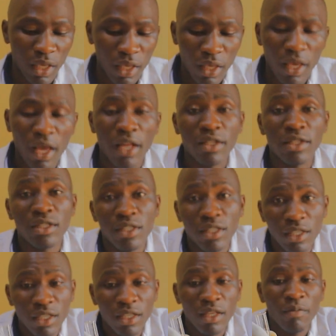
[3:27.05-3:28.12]
A and
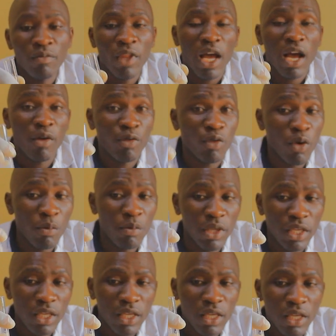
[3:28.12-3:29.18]
C, are
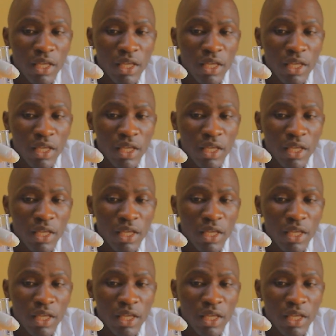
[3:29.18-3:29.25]
forming